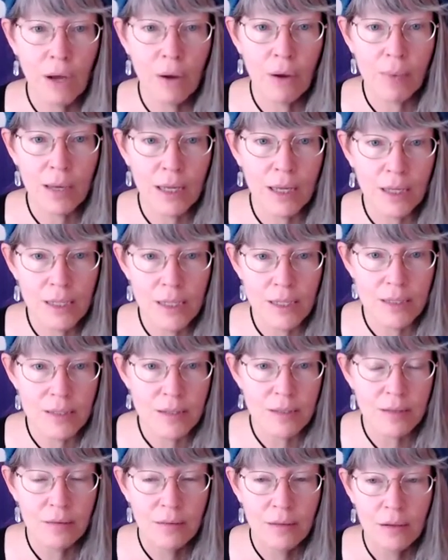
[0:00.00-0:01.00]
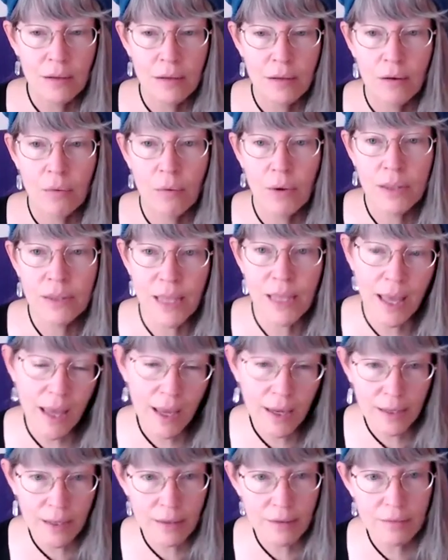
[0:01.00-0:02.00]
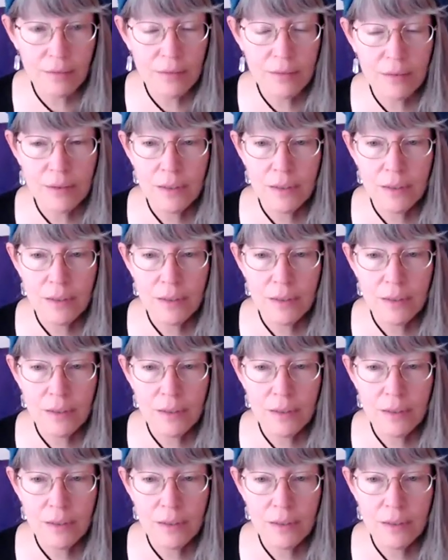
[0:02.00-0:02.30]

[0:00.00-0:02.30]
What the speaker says: oh my goodness, what the heck?